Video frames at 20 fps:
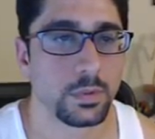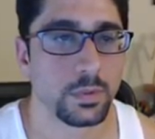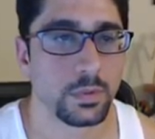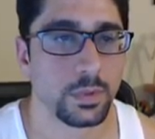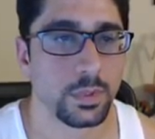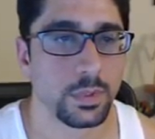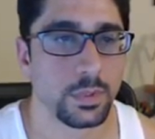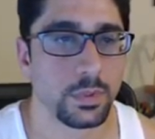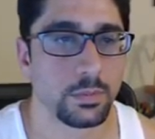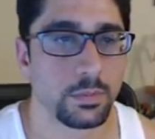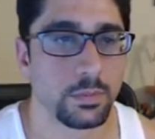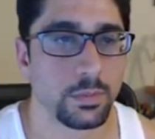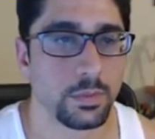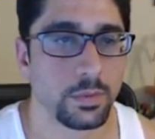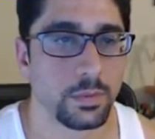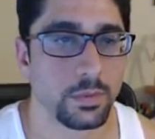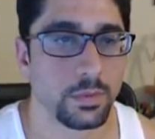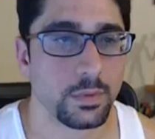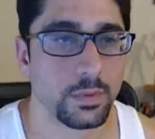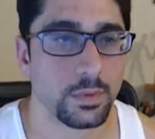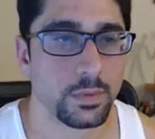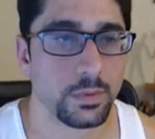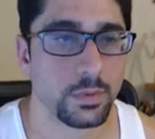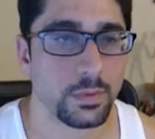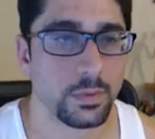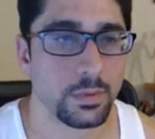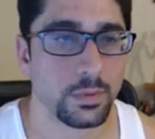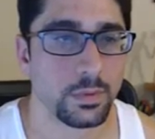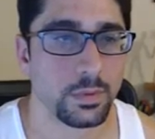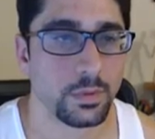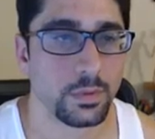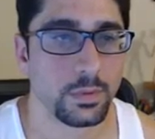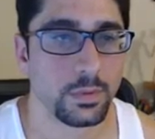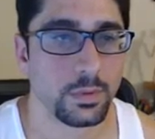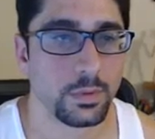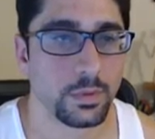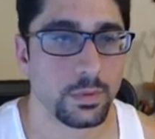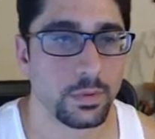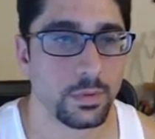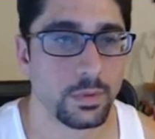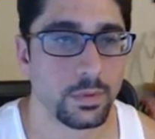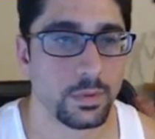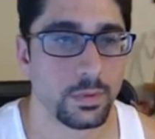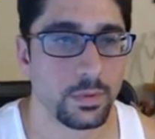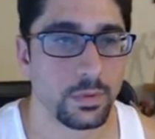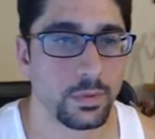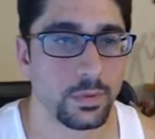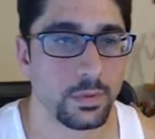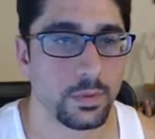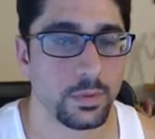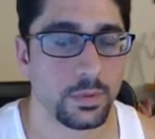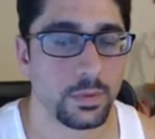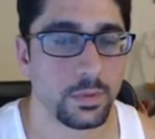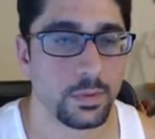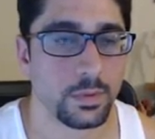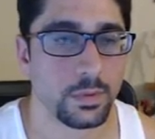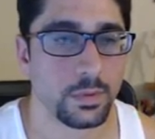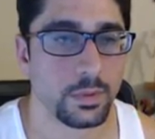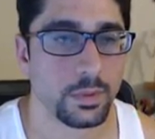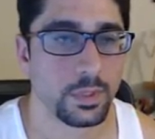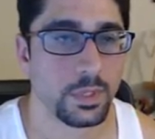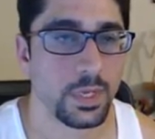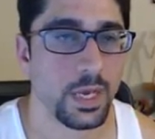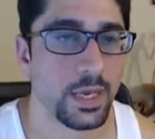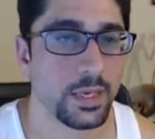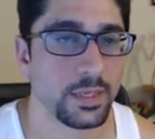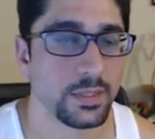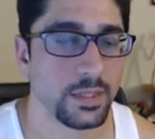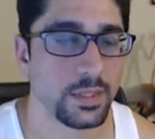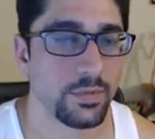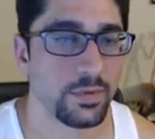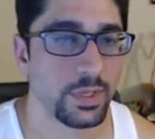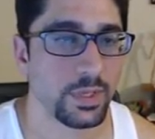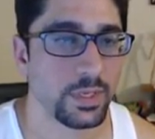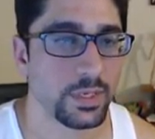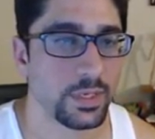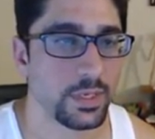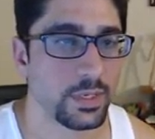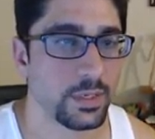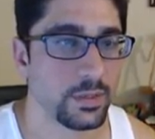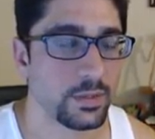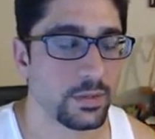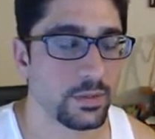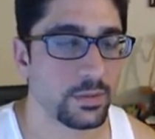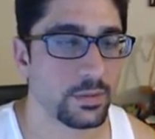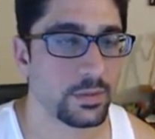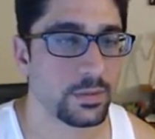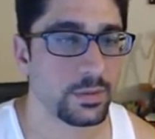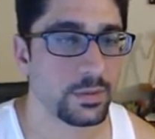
Yep. Oh. Kai is level eight now.